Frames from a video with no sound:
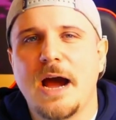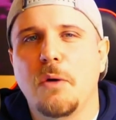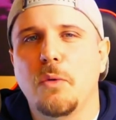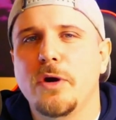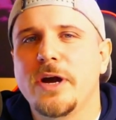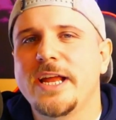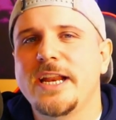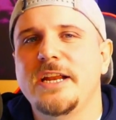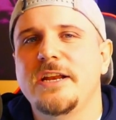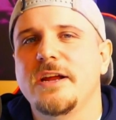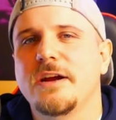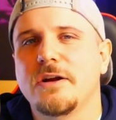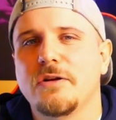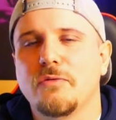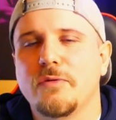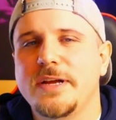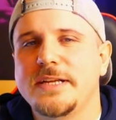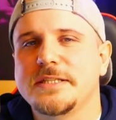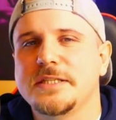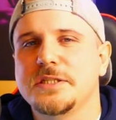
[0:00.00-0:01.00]
Now, we'll get into
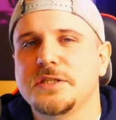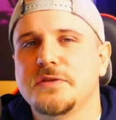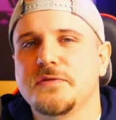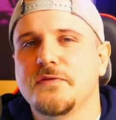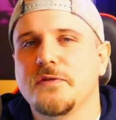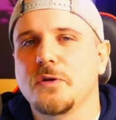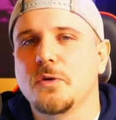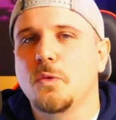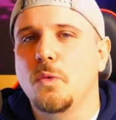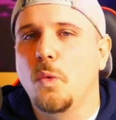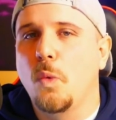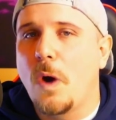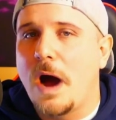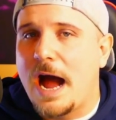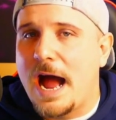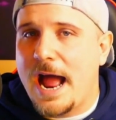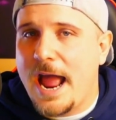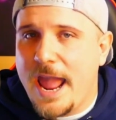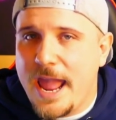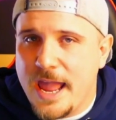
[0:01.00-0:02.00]
her reasons for
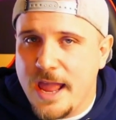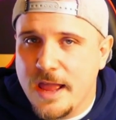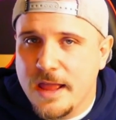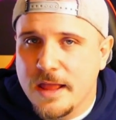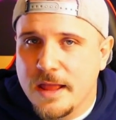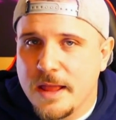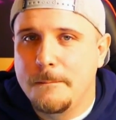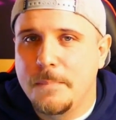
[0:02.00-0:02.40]
why,